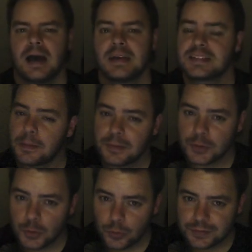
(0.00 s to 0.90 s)
He's up in the
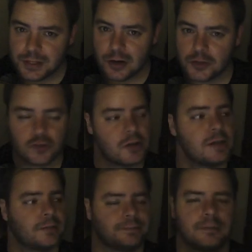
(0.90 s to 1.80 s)
Northern
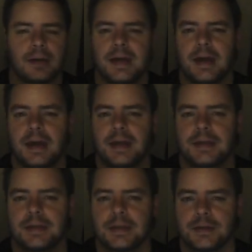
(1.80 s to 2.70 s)
Territory
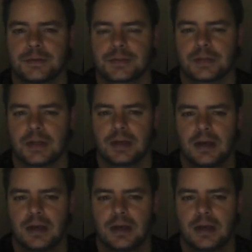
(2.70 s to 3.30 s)
and he's